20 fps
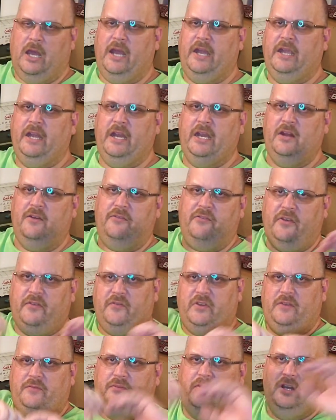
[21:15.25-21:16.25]
I need a
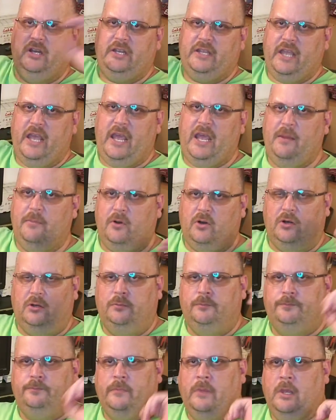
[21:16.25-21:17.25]
50-foot
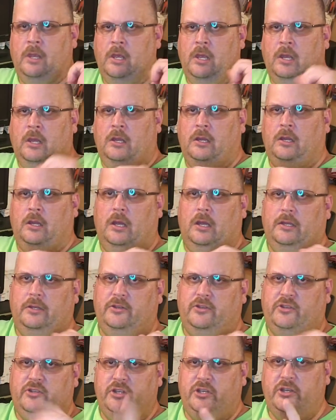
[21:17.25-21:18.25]
cable.
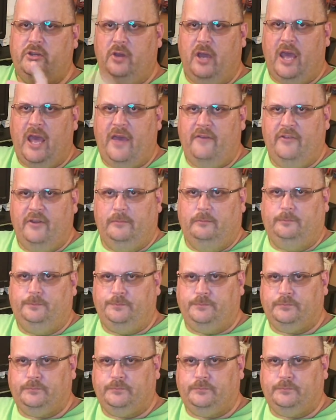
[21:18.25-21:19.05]
Do you have it?